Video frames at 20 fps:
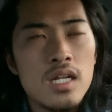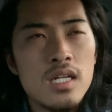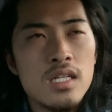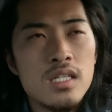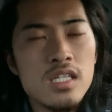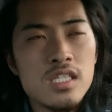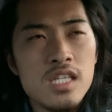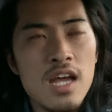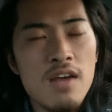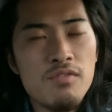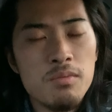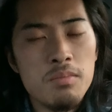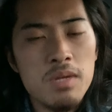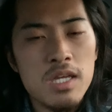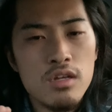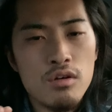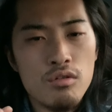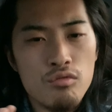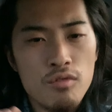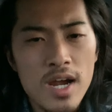doesn't have to be
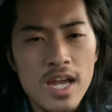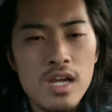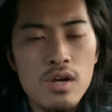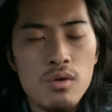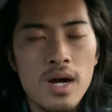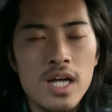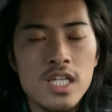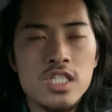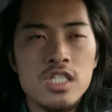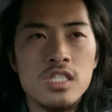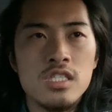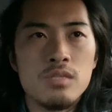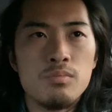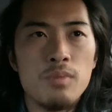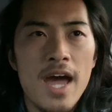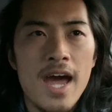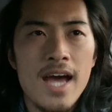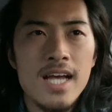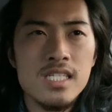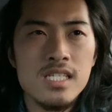the right questions,
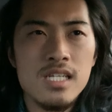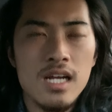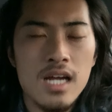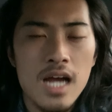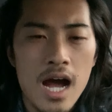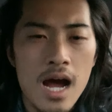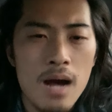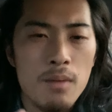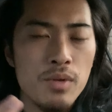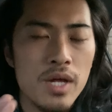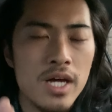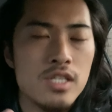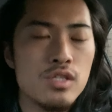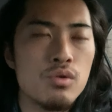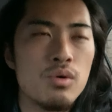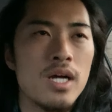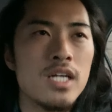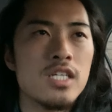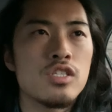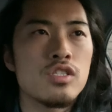but asking complex
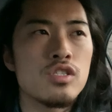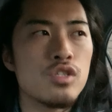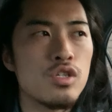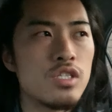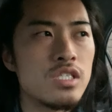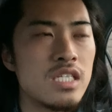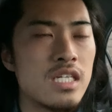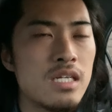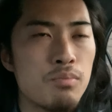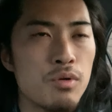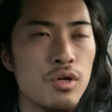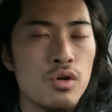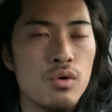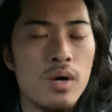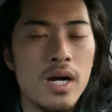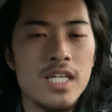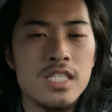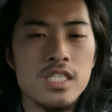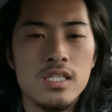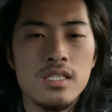questions or deeper
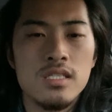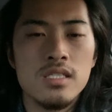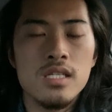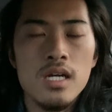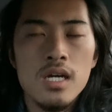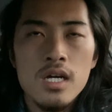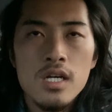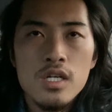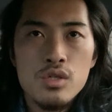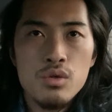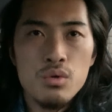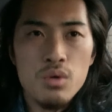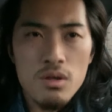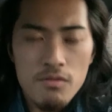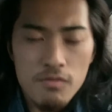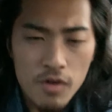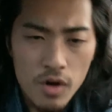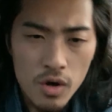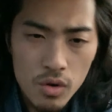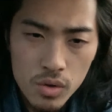questions to
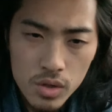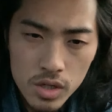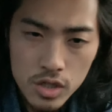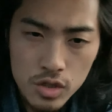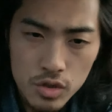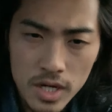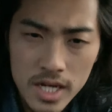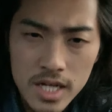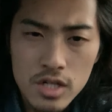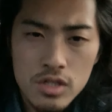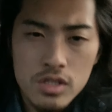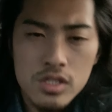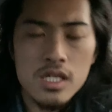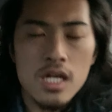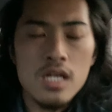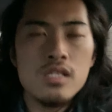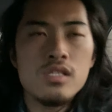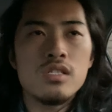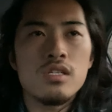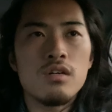evoke a greater
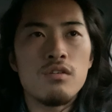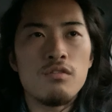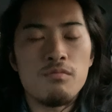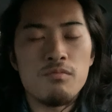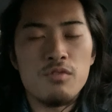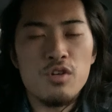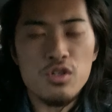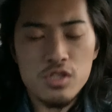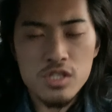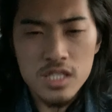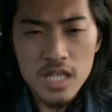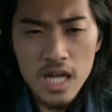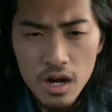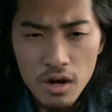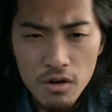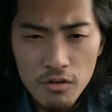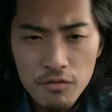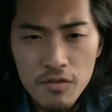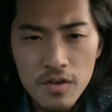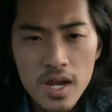sense of
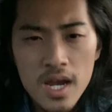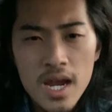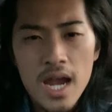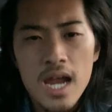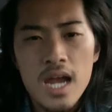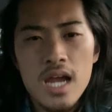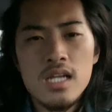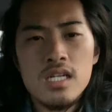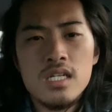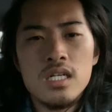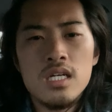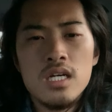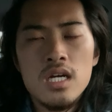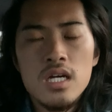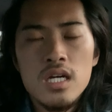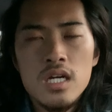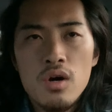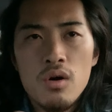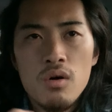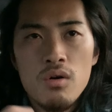yourself and
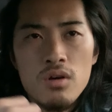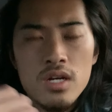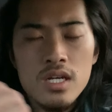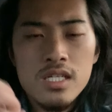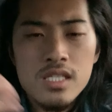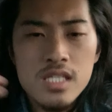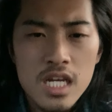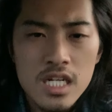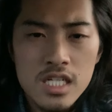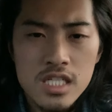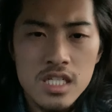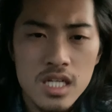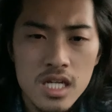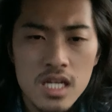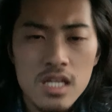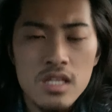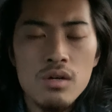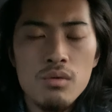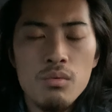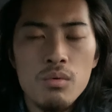orientation
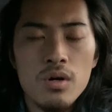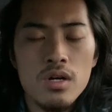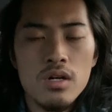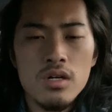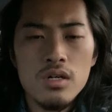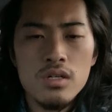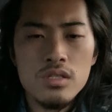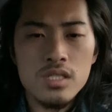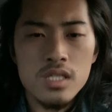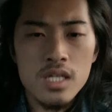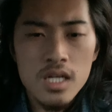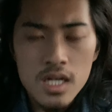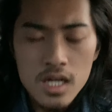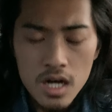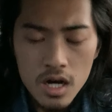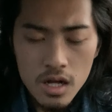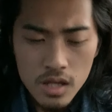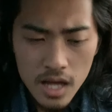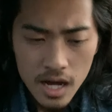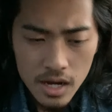in the world
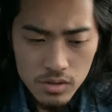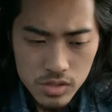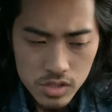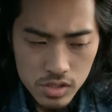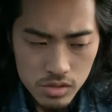allows